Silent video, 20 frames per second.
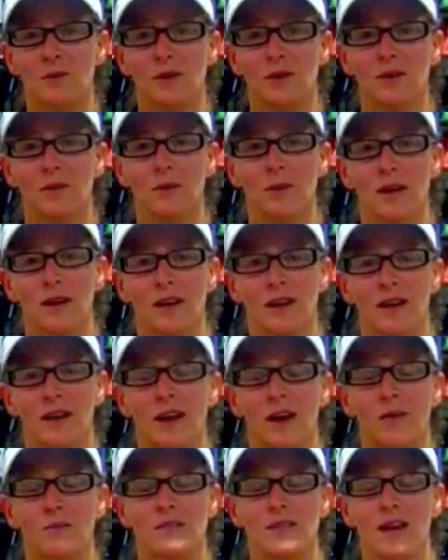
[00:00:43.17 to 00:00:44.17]
Really what
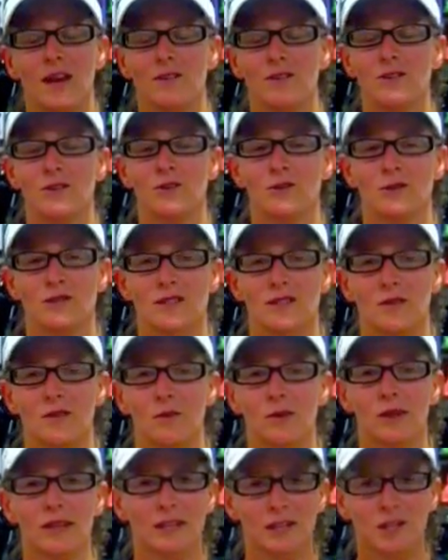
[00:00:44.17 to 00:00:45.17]
it comes down to is the
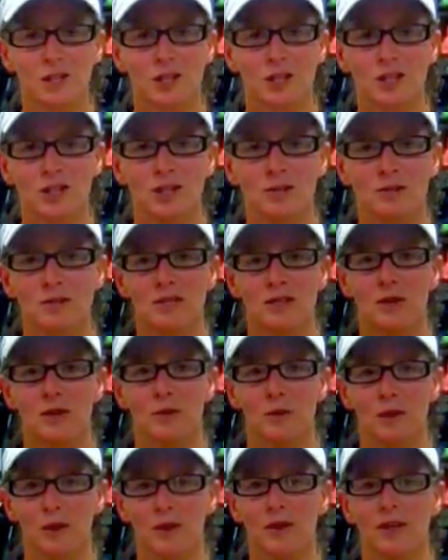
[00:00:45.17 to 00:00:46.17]
relationships that
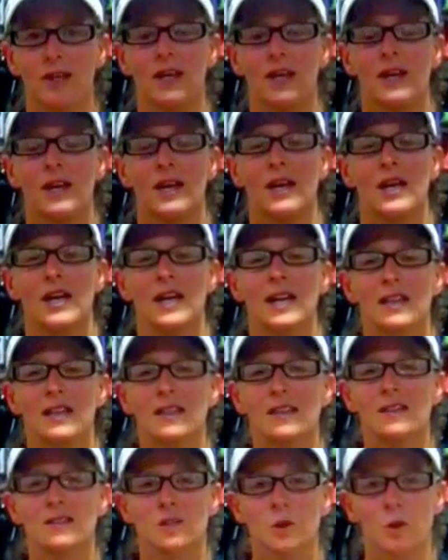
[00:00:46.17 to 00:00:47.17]
are built
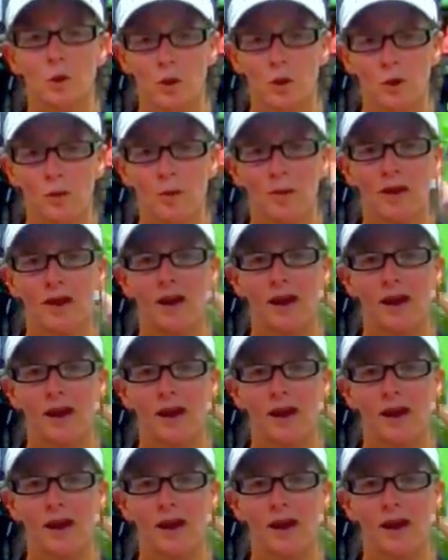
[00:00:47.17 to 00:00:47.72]
in this group